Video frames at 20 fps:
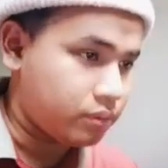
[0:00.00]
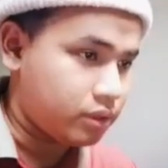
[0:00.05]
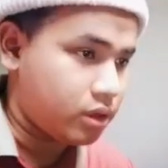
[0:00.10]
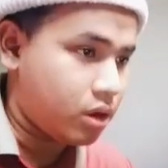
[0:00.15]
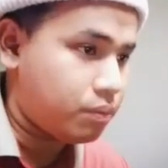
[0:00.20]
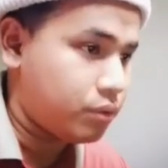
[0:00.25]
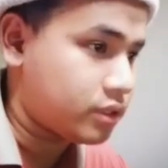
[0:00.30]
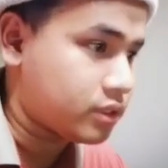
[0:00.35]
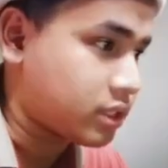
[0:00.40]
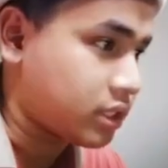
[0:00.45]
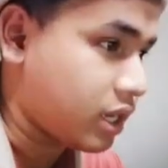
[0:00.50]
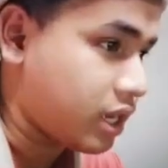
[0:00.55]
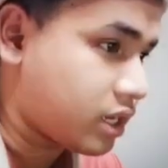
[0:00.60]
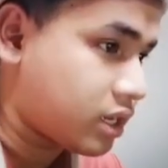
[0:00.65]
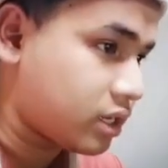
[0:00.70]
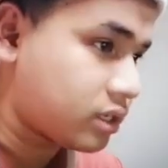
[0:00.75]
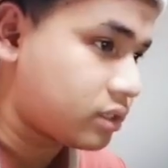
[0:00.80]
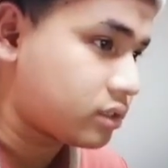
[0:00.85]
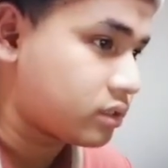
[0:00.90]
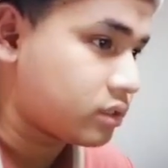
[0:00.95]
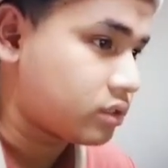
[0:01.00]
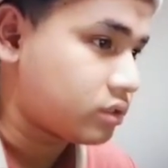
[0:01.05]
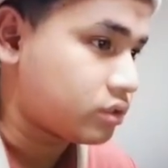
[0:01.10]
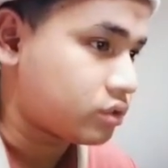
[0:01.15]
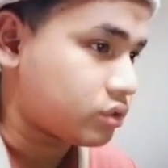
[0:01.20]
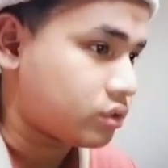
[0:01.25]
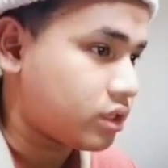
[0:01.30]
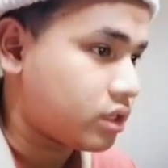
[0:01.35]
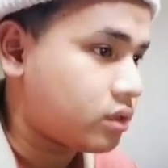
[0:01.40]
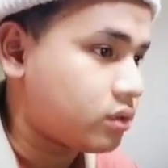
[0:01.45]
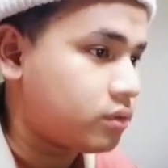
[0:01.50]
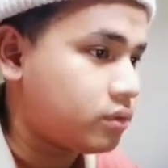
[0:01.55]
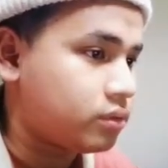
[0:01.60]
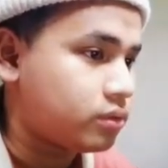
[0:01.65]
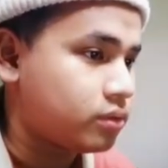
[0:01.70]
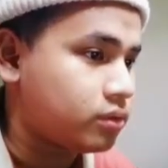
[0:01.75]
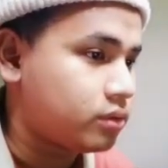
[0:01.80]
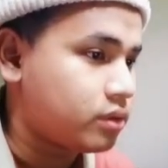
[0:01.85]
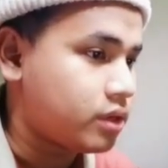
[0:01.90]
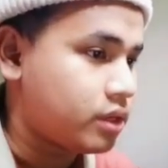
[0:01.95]
output is correct. So now
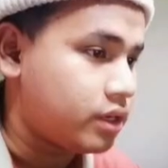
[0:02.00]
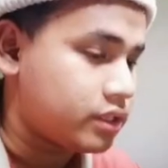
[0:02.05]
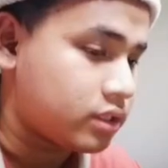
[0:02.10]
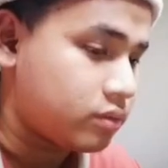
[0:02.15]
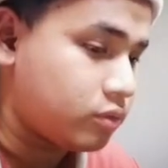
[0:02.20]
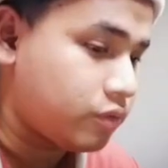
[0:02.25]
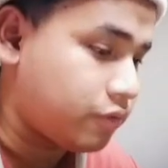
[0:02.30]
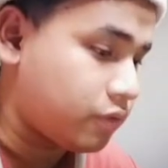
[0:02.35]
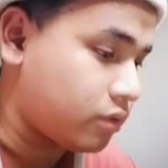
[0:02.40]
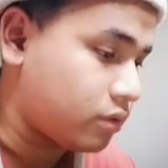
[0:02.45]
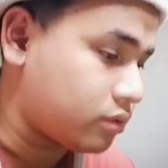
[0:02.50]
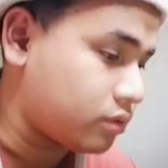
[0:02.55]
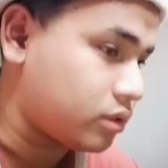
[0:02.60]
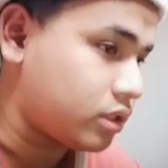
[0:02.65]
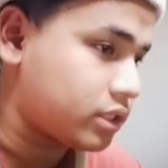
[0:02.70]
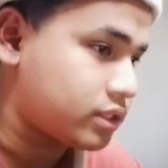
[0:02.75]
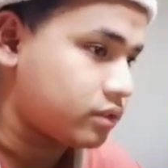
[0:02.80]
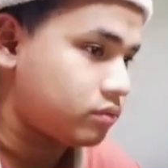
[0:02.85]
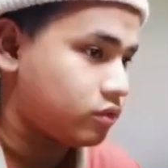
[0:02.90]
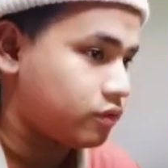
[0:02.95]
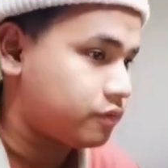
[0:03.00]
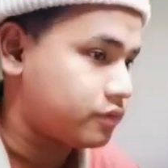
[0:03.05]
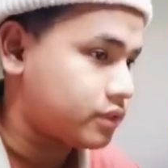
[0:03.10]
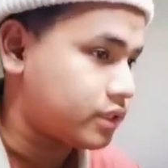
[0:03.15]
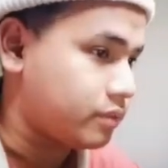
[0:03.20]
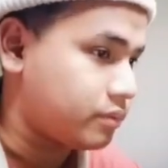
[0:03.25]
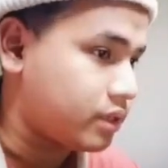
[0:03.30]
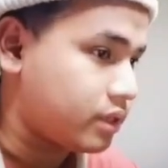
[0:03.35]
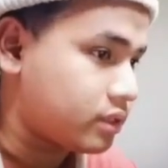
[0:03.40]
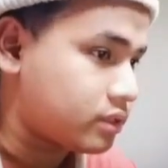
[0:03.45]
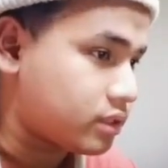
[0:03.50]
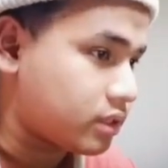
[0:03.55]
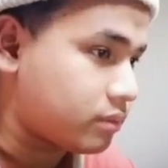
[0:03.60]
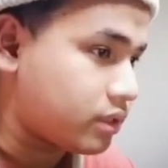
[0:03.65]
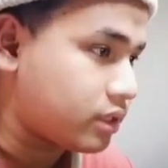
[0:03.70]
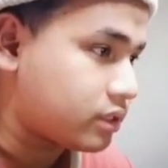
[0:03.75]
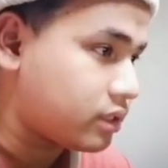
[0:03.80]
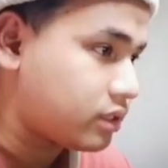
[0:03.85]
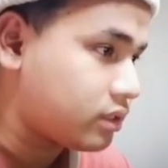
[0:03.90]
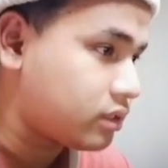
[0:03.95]
let's remove some
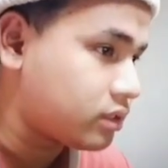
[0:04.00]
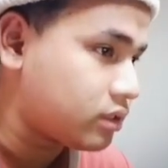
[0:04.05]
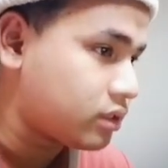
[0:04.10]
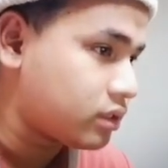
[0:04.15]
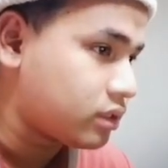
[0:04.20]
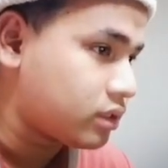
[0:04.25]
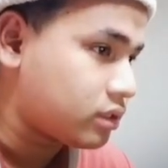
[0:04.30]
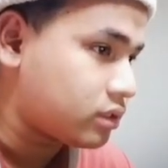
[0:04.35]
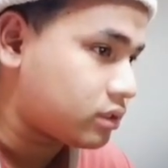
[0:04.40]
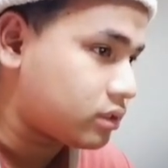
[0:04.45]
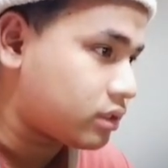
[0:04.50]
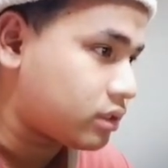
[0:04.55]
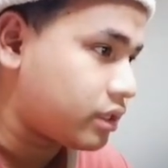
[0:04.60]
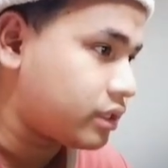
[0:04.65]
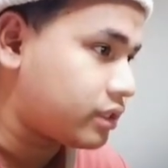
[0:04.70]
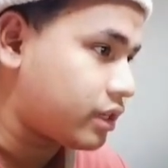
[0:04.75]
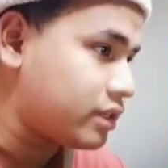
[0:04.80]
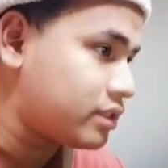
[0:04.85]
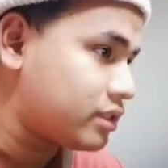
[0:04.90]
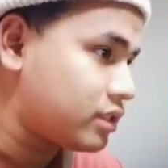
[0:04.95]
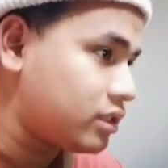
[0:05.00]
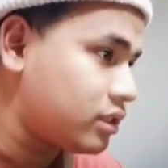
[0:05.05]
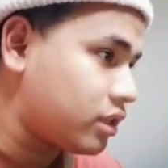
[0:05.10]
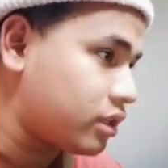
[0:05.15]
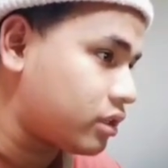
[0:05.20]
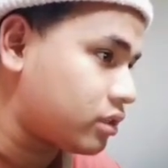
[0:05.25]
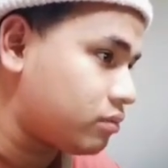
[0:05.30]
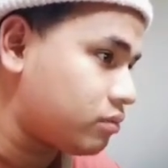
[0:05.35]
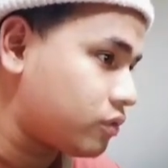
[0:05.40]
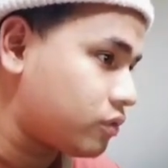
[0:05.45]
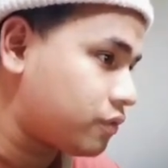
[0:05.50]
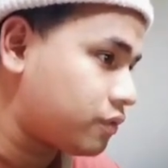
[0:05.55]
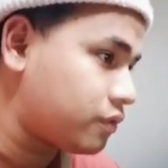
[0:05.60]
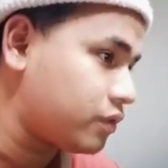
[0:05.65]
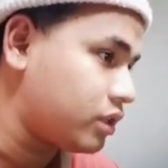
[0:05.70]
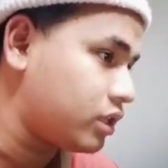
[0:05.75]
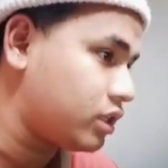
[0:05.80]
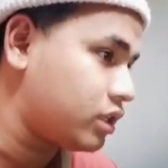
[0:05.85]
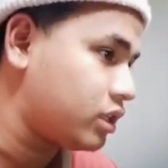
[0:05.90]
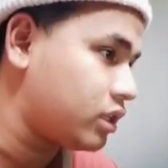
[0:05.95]
data. Enter IC, let's remove
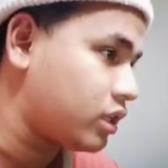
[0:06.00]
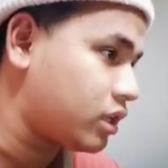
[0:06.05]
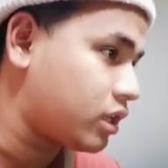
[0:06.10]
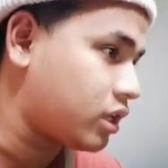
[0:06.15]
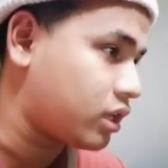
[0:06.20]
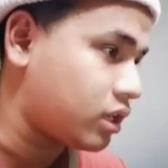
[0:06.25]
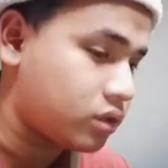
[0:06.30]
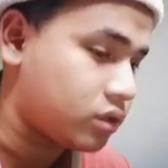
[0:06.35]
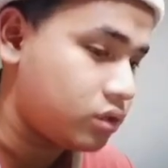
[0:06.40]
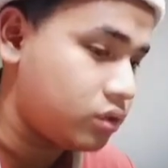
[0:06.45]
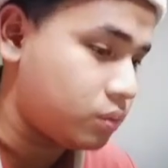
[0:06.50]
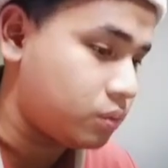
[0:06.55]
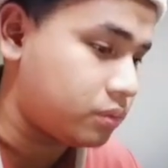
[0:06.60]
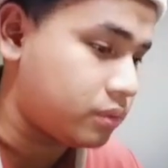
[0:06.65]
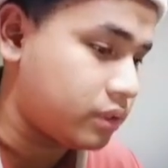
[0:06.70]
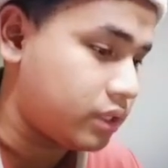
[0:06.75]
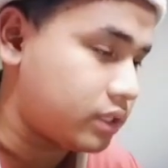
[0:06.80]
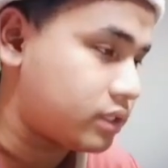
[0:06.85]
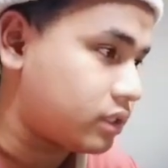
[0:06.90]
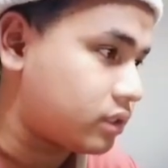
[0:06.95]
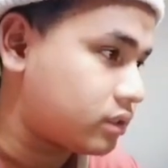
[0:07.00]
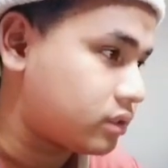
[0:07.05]
the column data.